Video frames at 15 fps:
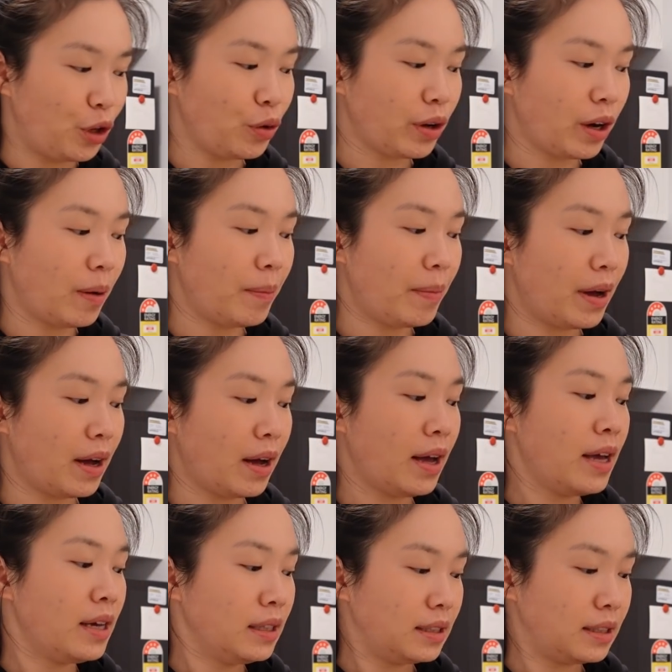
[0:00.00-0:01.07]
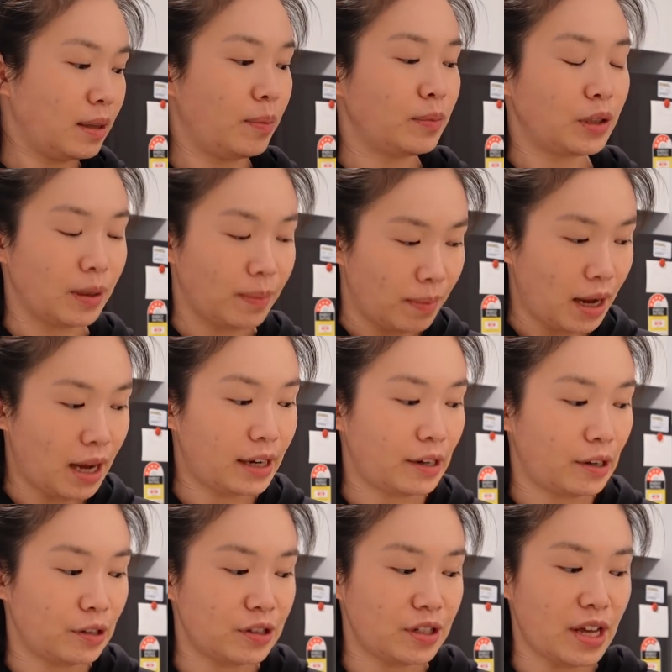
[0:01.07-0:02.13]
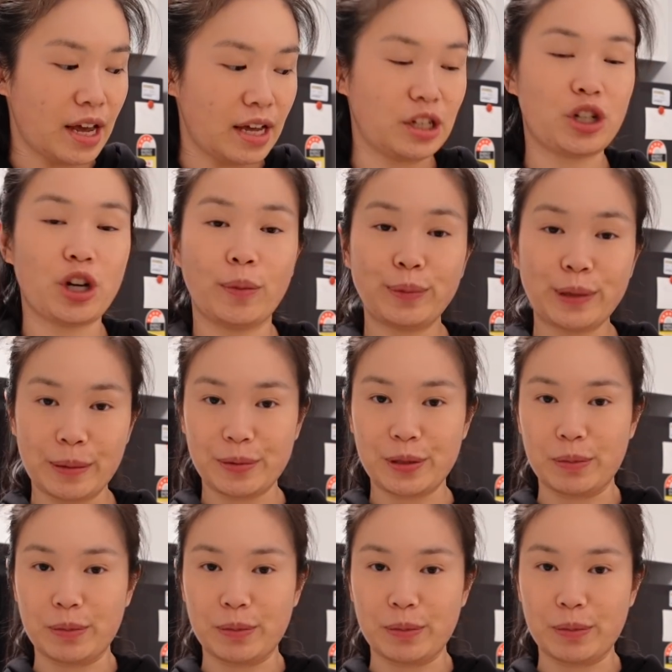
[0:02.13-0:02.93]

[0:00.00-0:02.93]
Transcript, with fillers: cucumber, some tomatoes, and chopped up